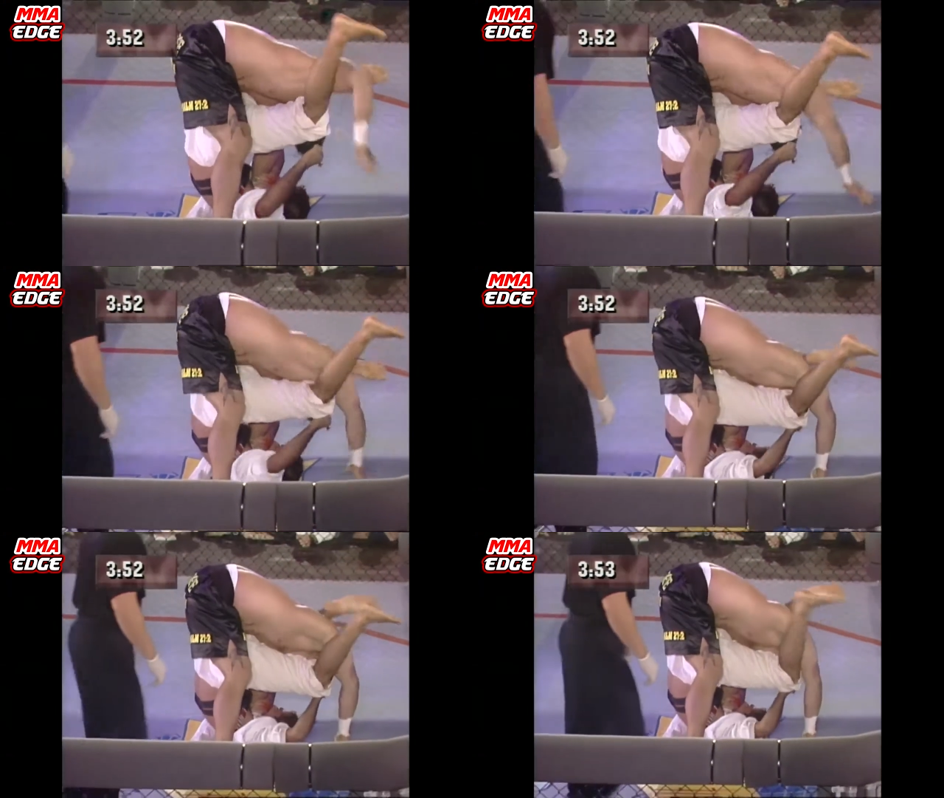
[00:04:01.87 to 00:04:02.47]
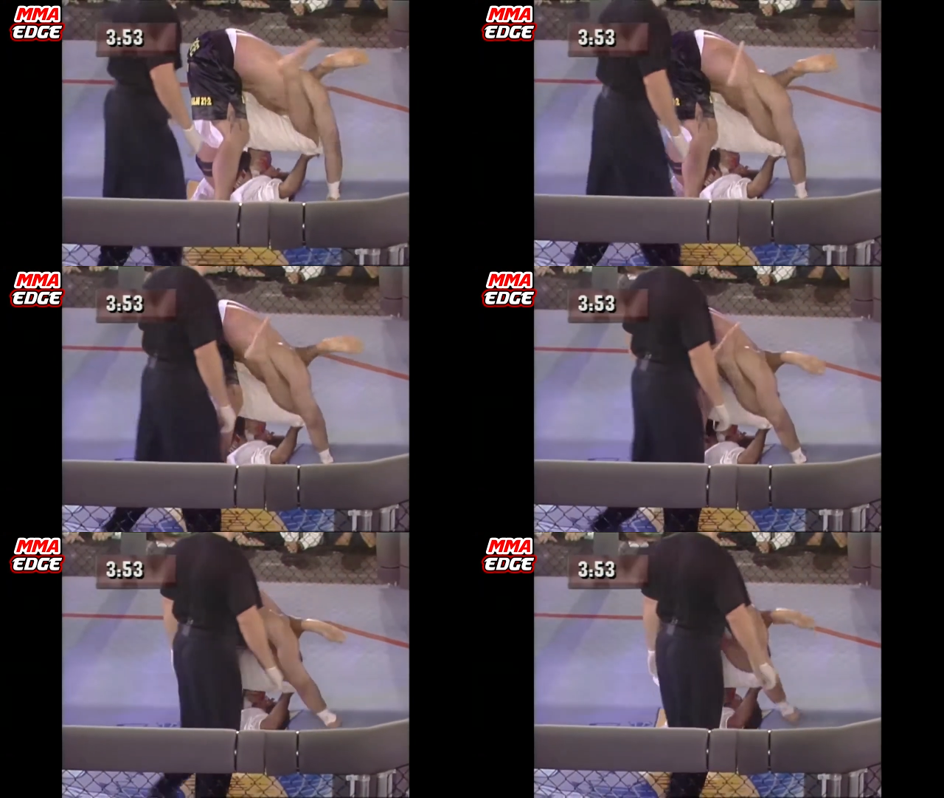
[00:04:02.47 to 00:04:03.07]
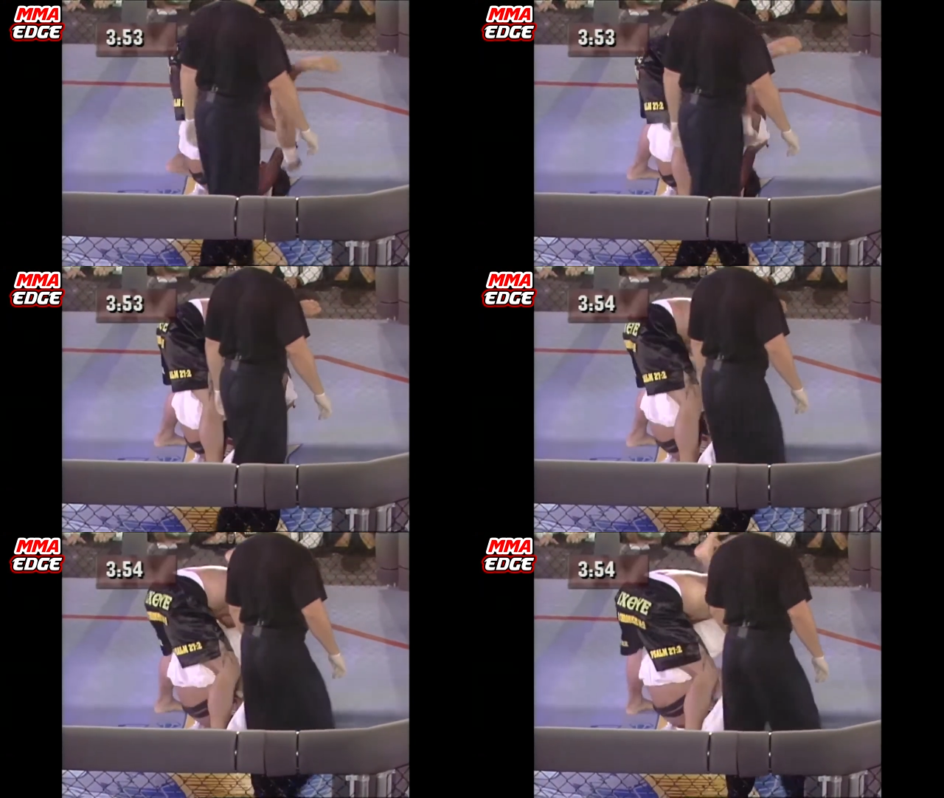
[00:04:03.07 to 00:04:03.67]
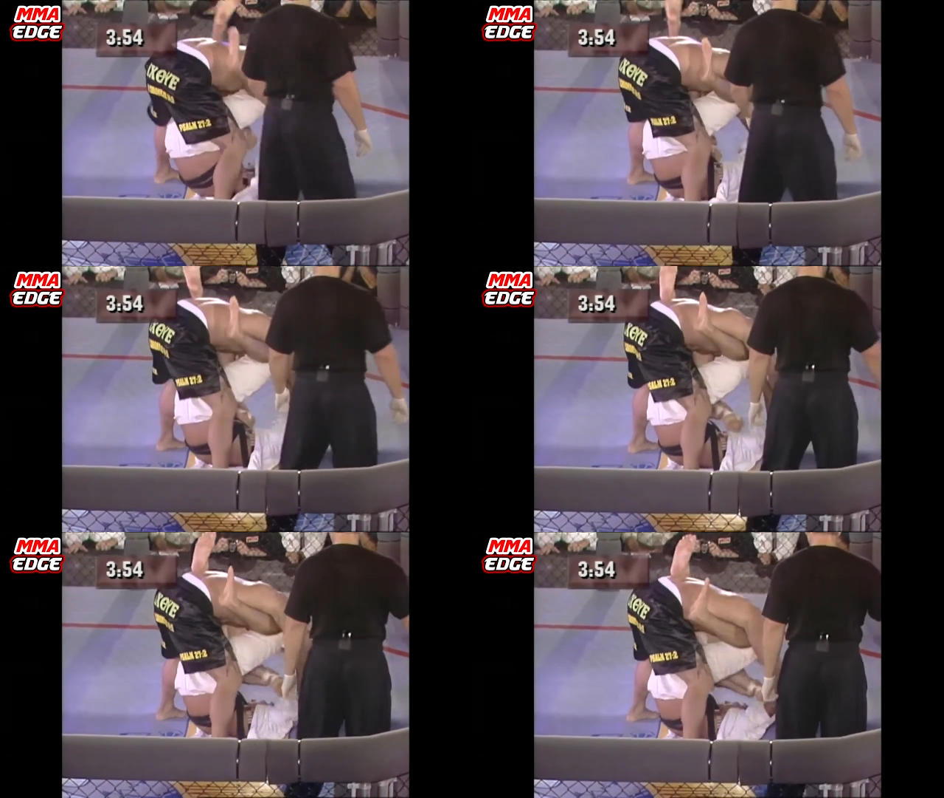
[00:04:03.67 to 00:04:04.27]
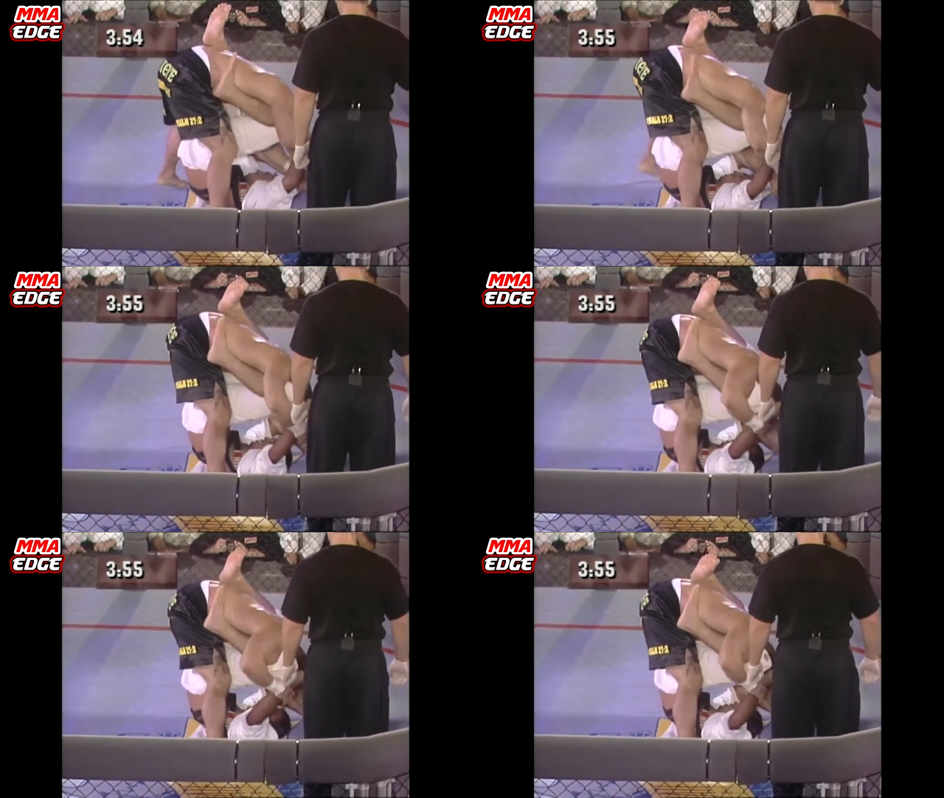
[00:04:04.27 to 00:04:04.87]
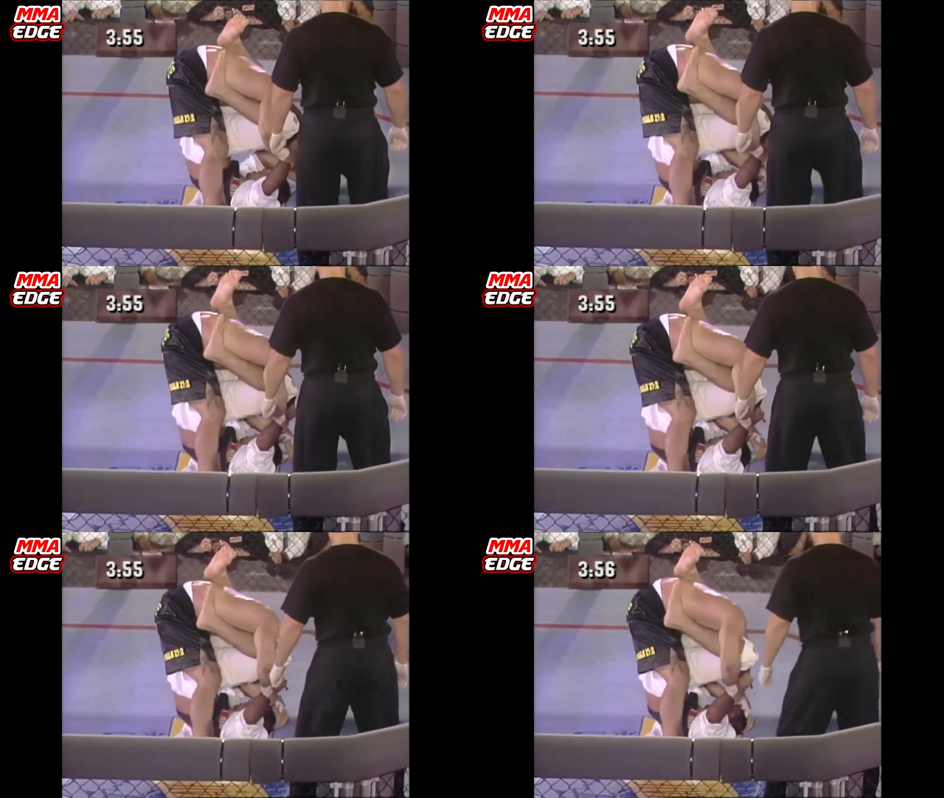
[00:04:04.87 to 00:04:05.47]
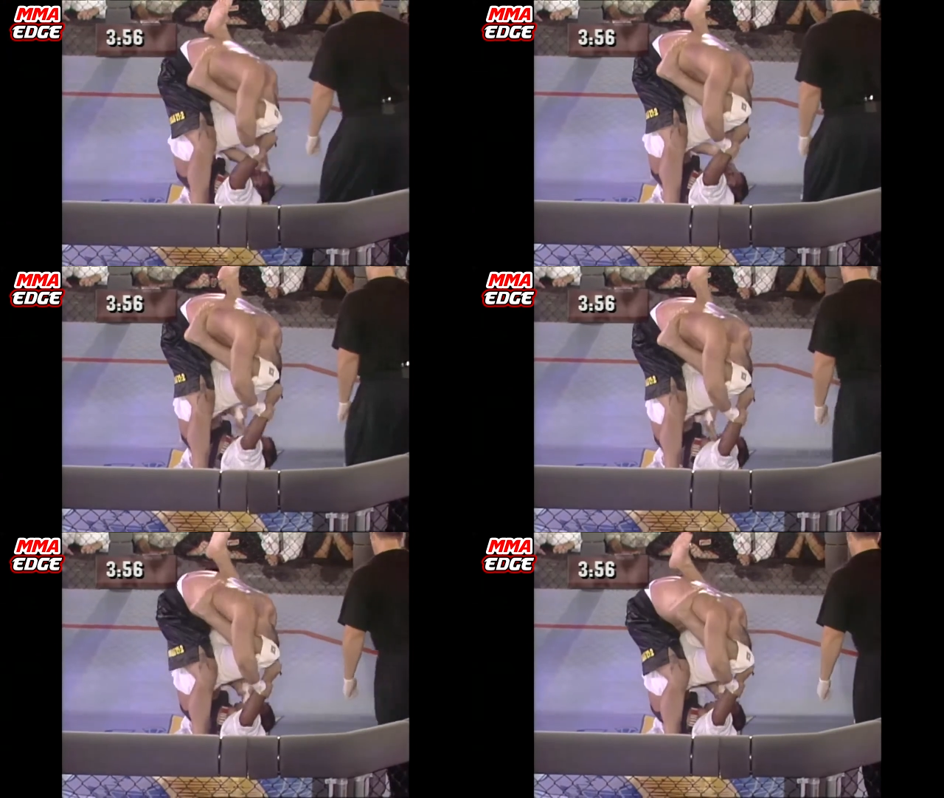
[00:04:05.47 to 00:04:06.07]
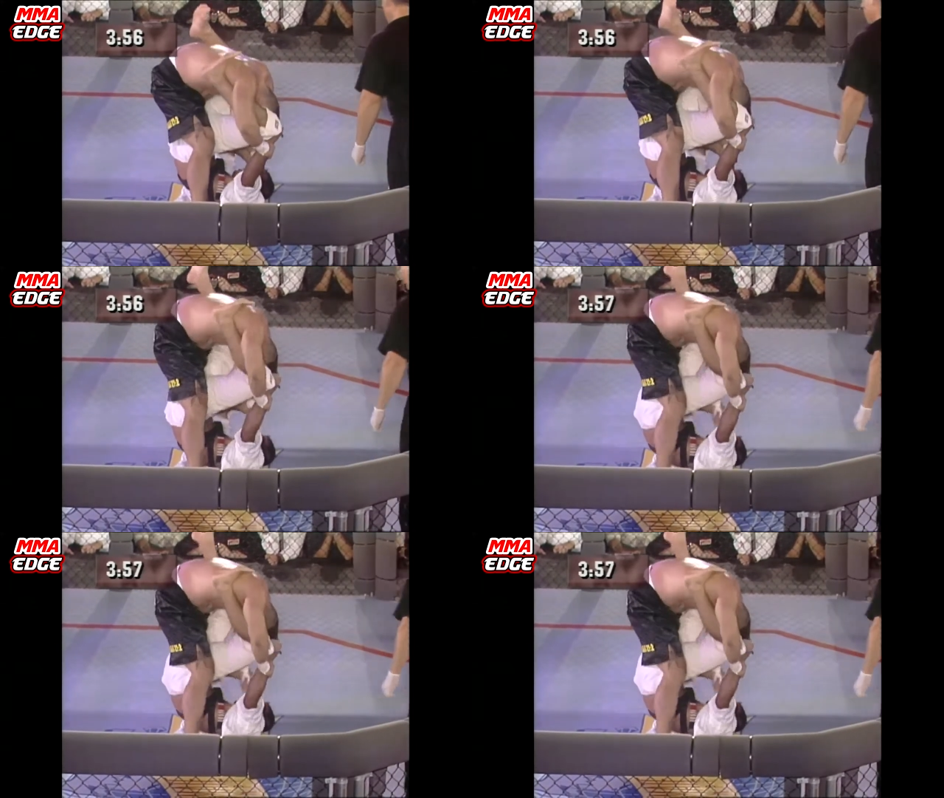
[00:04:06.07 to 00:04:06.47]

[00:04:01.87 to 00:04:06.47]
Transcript: No face is visible, so there are no lips to read.